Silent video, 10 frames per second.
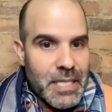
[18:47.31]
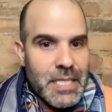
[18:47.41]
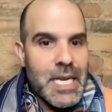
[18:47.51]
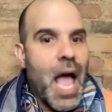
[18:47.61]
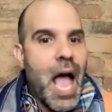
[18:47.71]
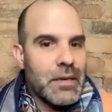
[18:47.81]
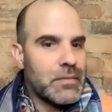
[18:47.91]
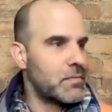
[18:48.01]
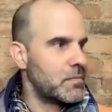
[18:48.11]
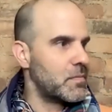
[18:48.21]
It's not
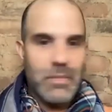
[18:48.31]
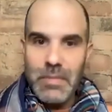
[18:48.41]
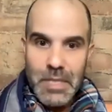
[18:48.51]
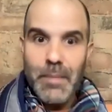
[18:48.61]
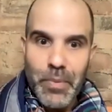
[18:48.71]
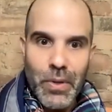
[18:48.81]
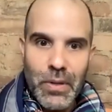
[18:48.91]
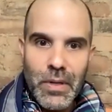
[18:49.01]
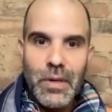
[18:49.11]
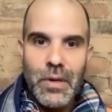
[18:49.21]
simple,
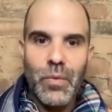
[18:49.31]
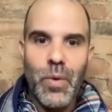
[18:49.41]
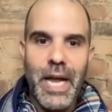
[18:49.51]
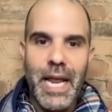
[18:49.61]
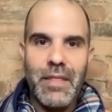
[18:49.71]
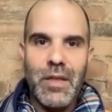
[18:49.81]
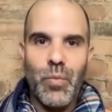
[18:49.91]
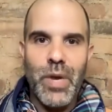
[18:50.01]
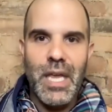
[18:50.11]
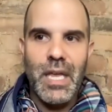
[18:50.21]
right? And that
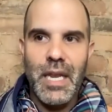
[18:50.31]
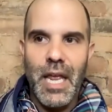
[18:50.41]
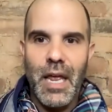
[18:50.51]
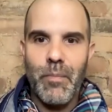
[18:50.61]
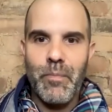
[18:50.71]
we can